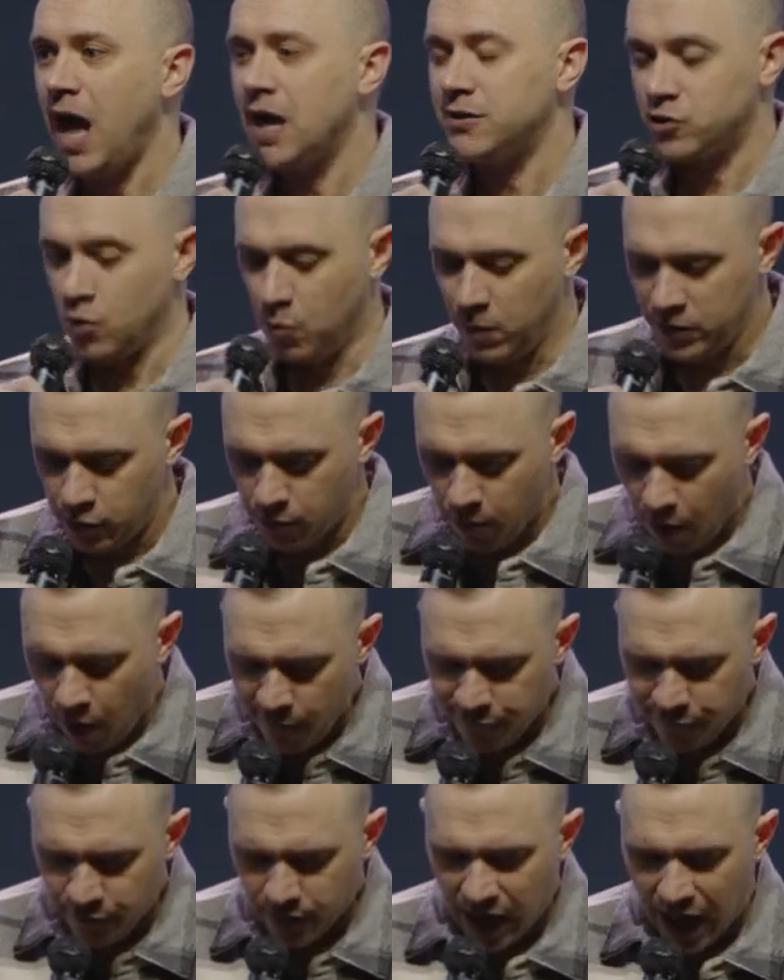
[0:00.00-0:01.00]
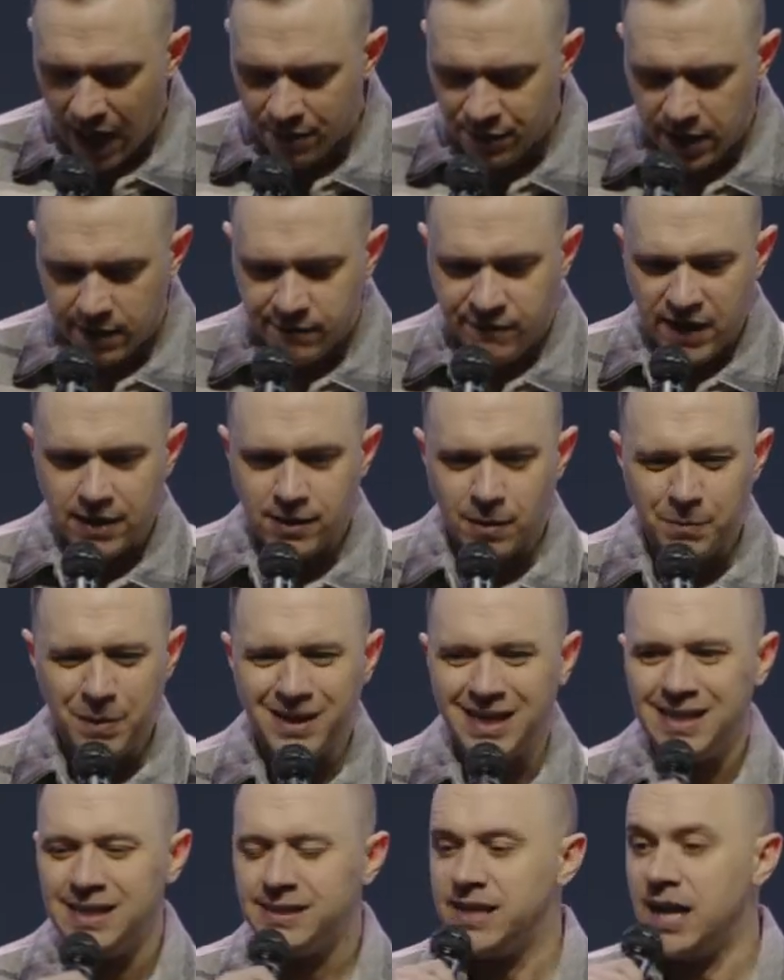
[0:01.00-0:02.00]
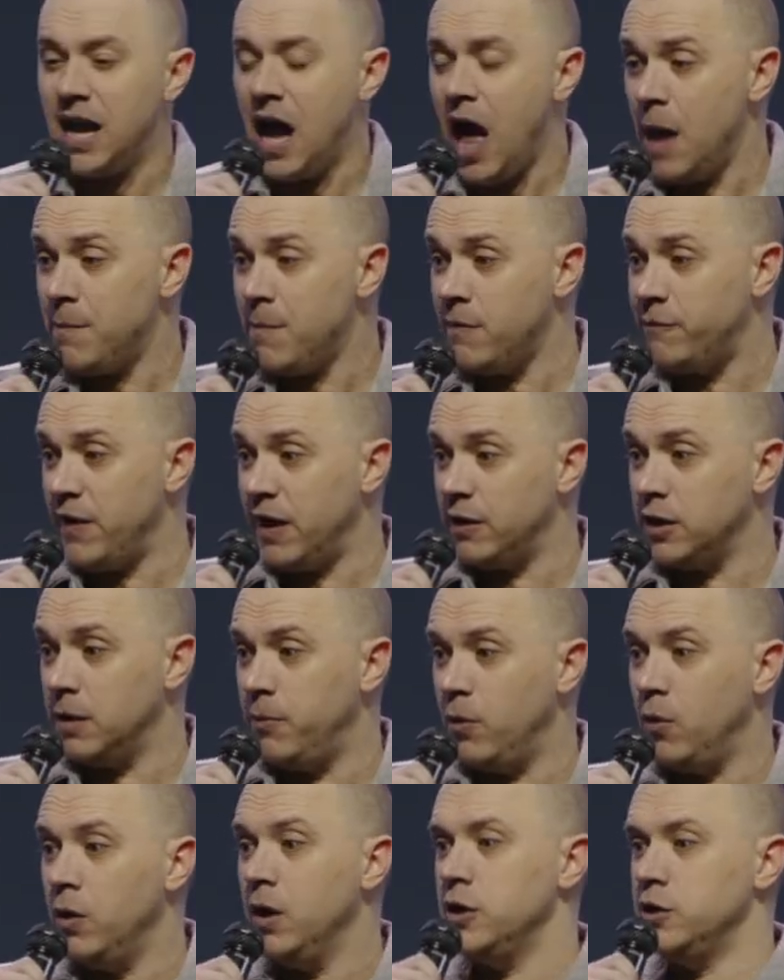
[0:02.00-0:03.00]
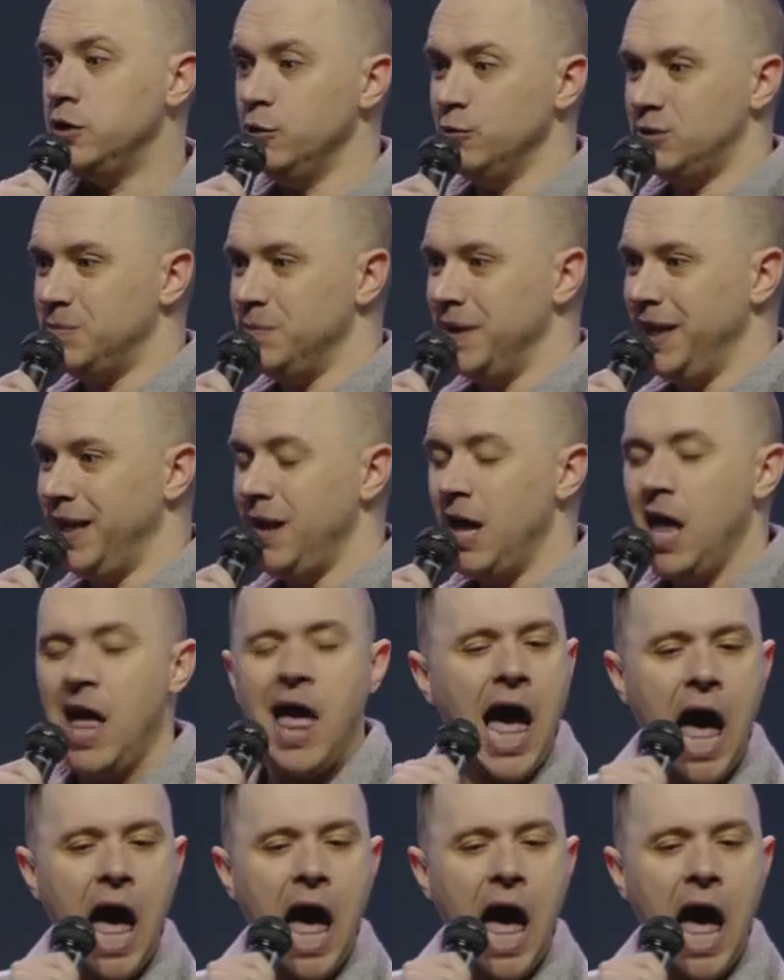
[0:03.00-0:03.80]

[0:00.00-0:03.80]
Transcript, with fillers: God. So when you offer God the availability to say, I'm available, use me.